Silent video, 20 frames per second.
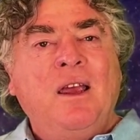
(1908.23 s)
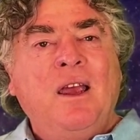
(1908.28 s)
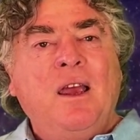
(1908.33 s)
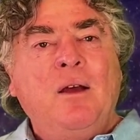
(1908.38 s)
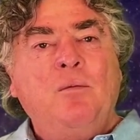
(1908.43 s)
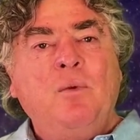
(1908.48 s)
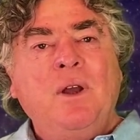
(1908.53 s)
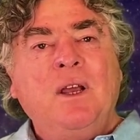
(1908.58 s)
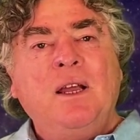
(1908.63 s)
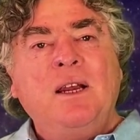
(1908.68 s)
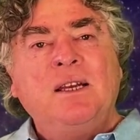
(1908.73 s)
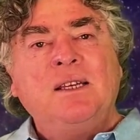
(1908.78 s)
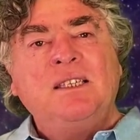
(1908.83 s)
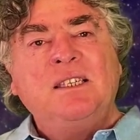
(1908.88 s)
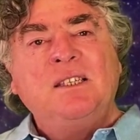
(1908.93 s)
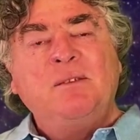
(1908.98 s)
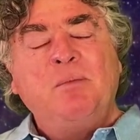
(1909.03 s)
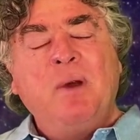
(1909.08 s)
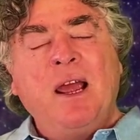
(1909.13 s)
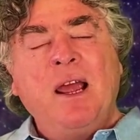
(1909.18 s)
And we can
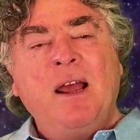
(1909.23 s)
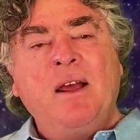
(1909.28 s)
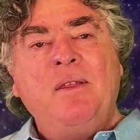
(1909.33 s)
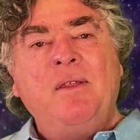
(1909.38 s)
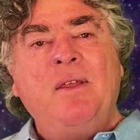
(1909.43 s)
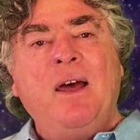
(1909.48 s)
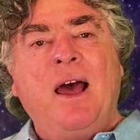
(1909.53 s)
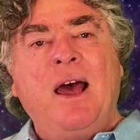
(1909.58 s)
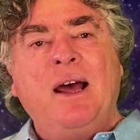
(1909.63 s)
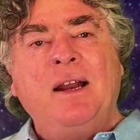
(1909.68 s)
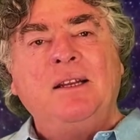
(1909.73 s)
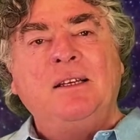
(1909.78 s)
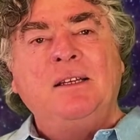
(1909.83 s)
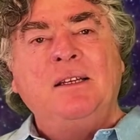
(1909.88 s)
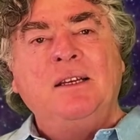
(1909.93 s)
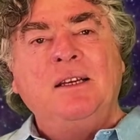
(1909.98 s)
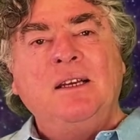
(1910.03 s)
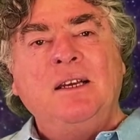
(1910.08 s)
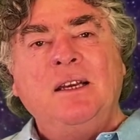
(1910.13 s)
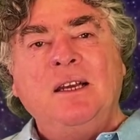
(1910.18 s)
expand that
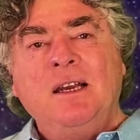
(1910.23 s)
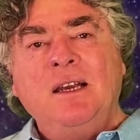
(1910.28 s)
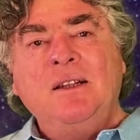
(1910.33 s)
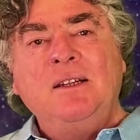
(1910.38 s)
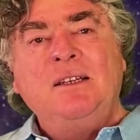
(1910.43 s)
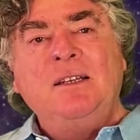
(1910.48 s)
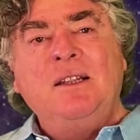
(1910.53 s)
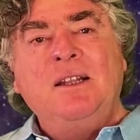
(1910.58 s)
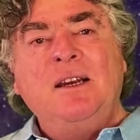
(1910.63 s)
into